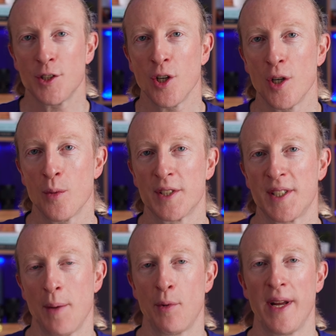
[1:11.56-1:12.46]
start with
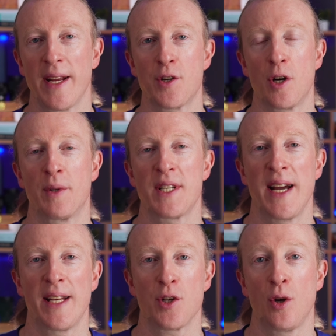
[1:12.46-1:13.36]
seborrheic
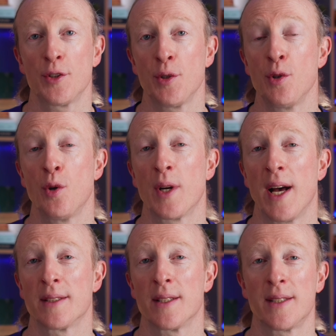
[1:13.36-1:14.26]
dermatitis, also known
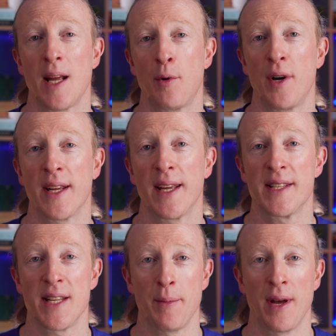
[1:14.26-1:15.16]
as seborrheic
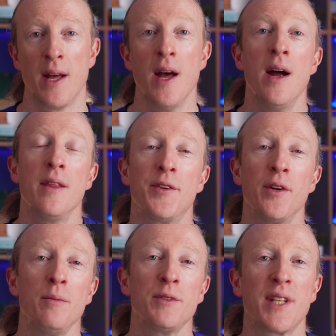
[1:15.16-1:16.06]
eczema. The
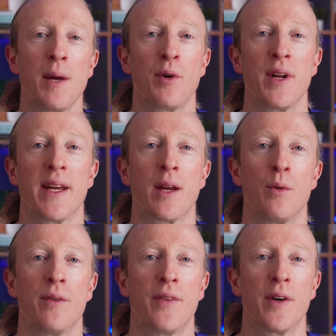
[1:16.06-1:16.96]
term seborrheic
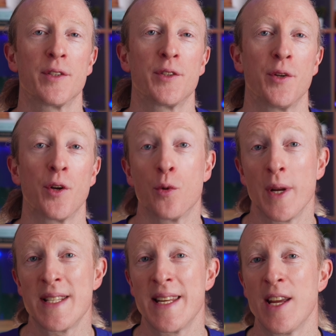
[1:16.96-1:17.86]
refers to
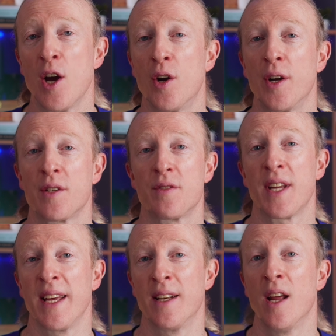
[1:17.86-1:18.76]
greasy areas of
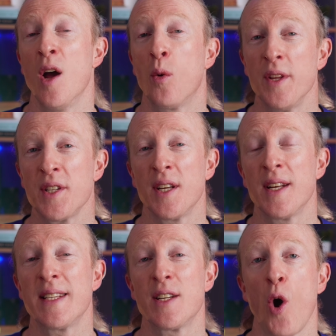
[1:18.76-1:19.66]
skin where this
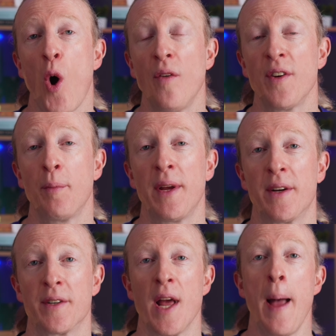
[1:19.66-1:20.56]
condition often appears.